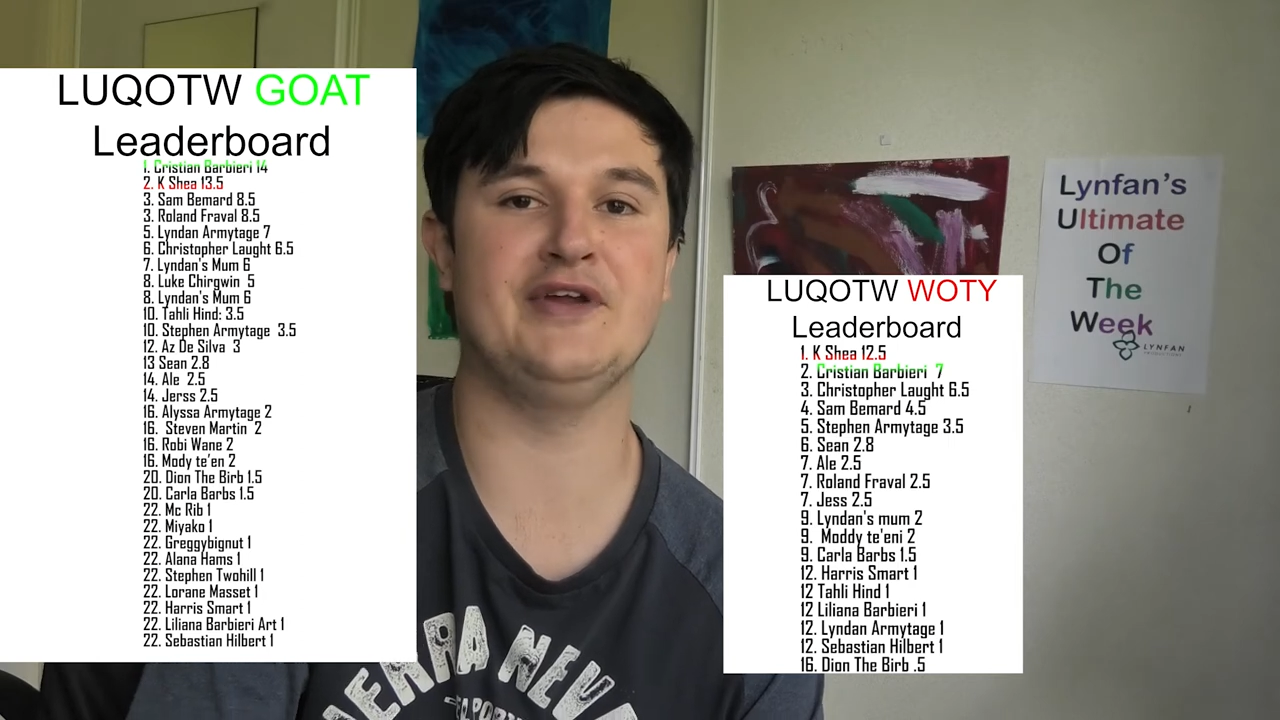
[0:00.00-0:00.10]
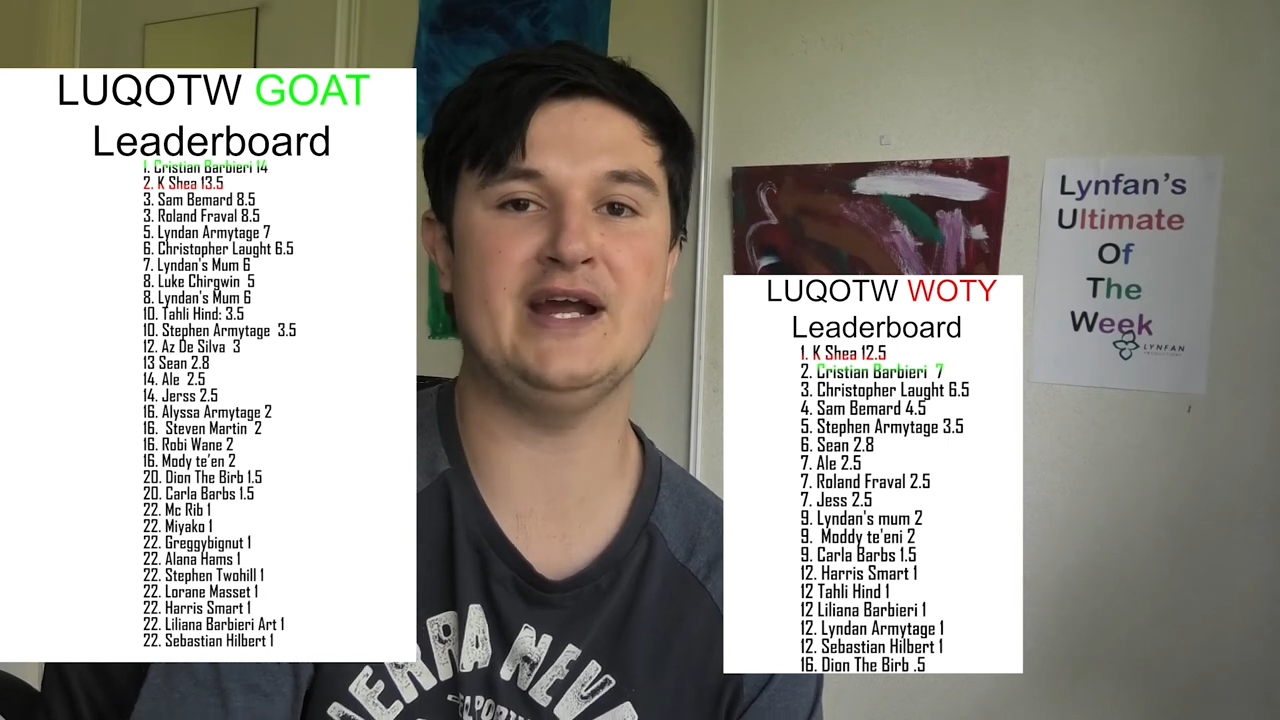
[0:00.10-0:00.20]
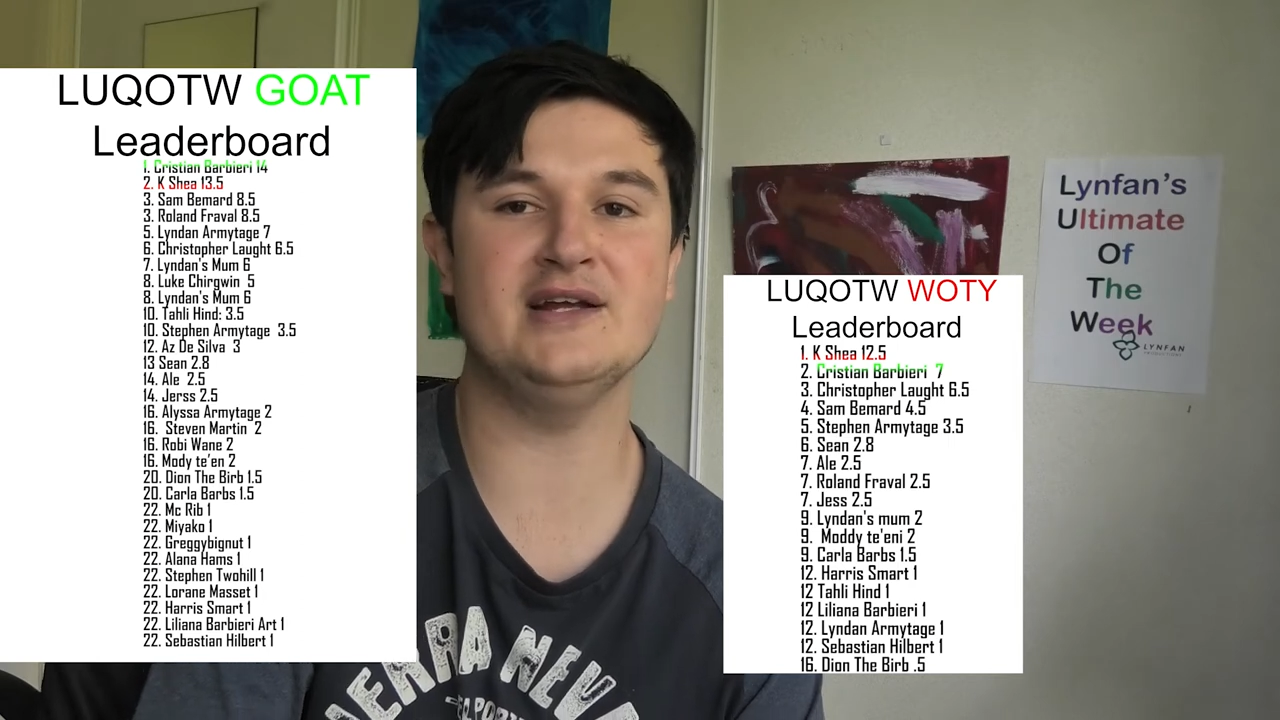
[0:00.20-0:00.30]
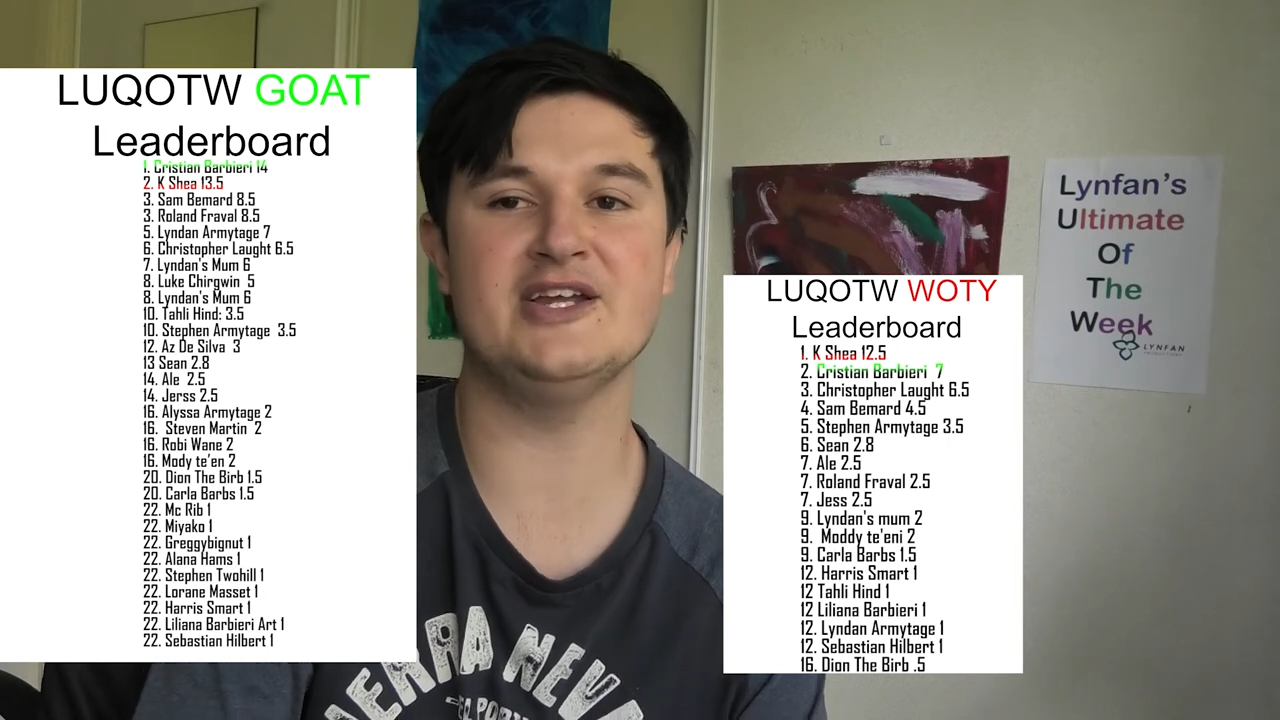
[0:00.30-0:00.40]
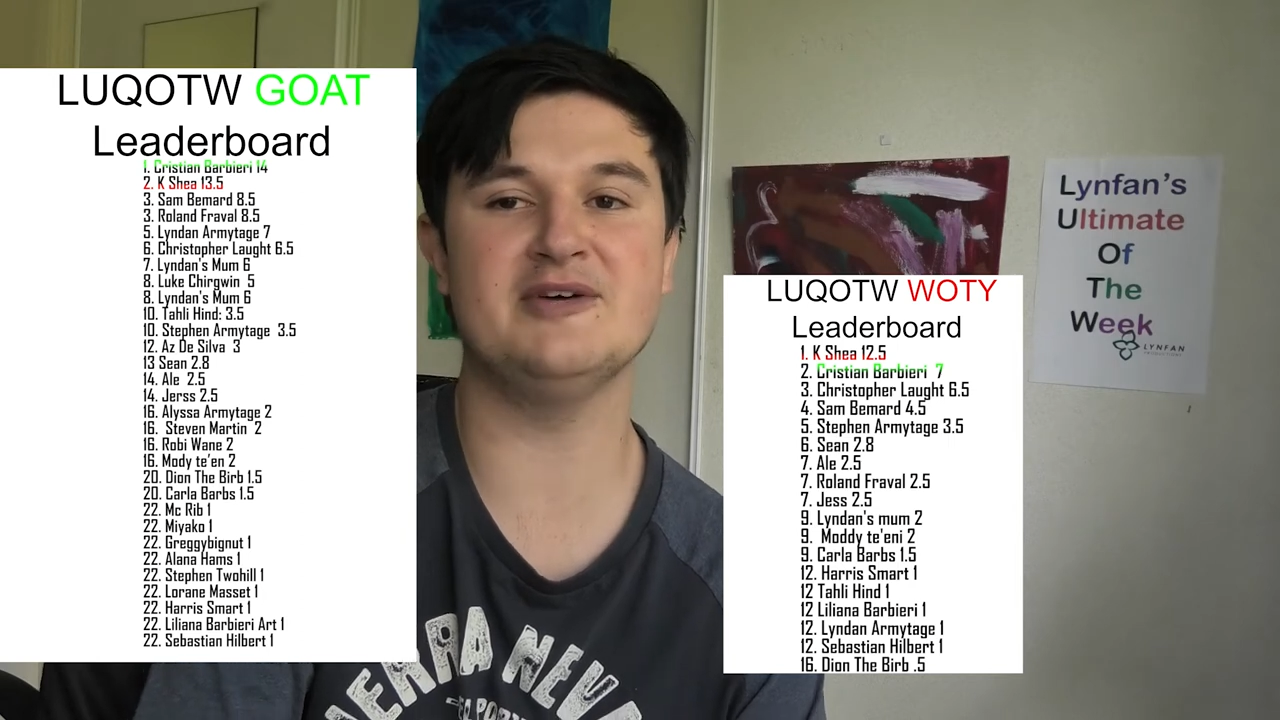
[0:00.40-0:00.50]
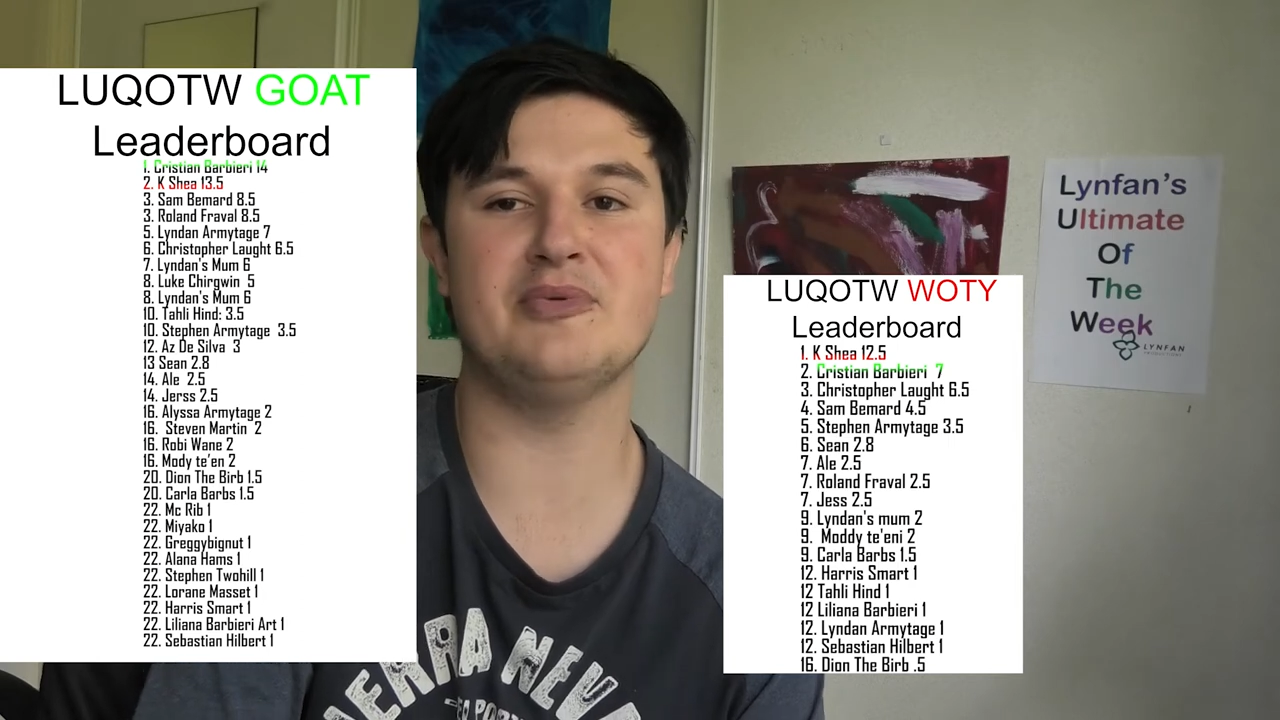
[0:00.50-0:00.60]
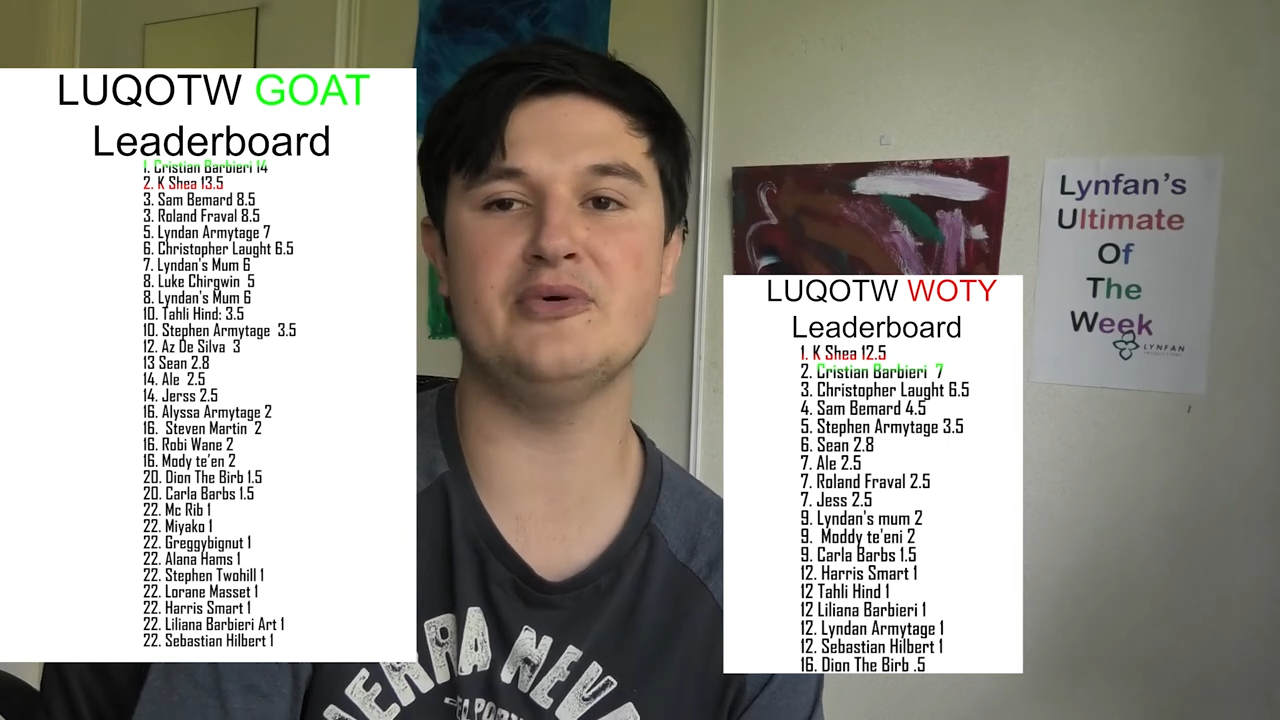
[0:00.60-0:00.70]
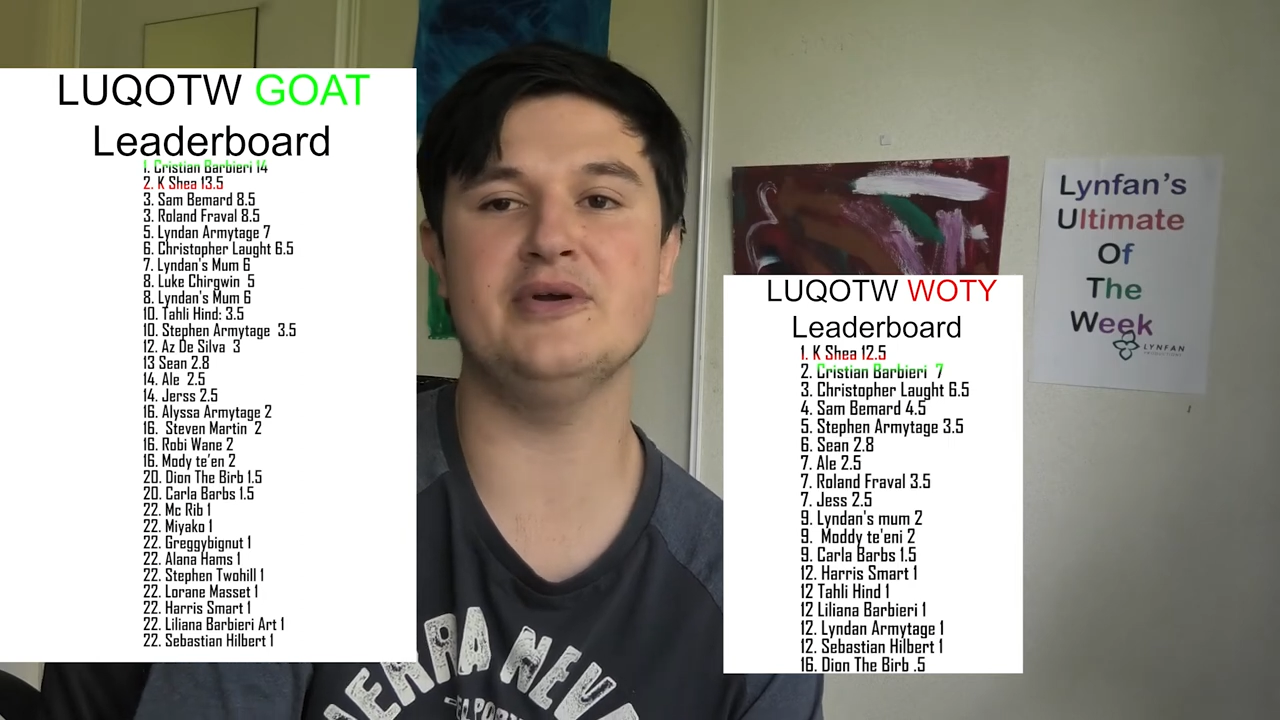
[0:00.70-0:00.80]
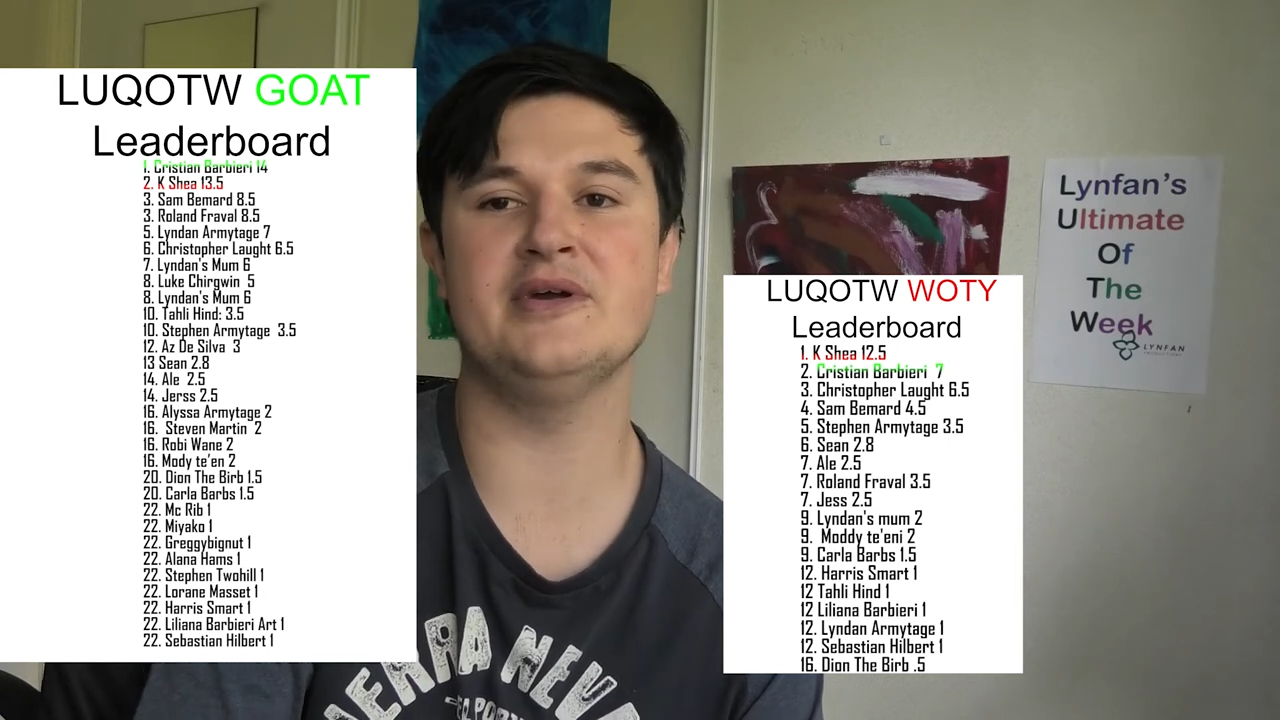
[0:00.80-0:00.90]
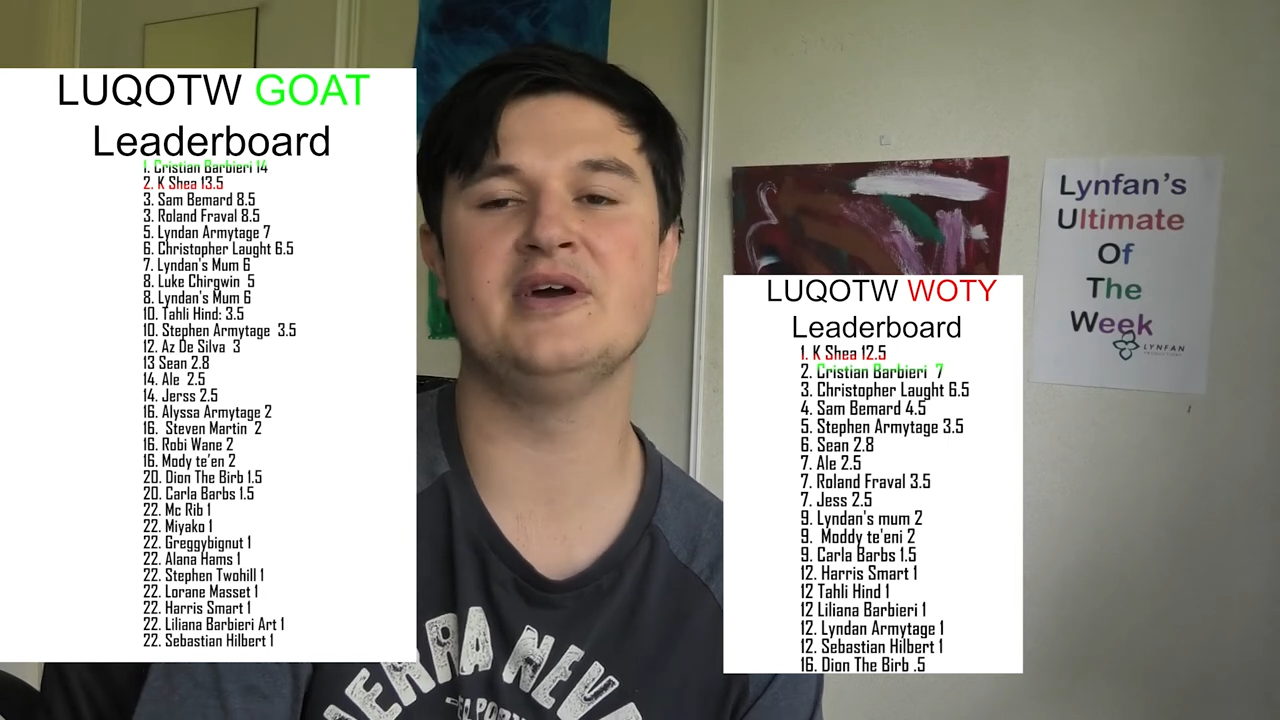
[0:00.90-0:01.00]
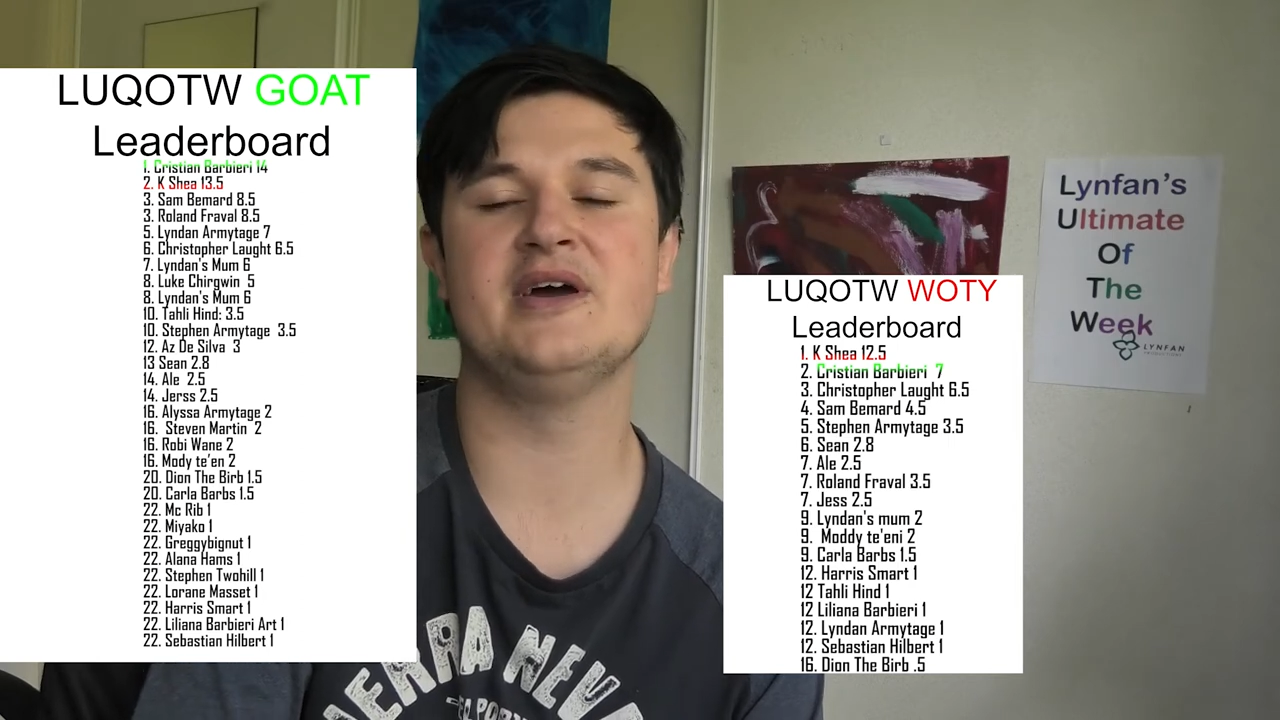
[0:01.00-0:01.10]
year leaderboard.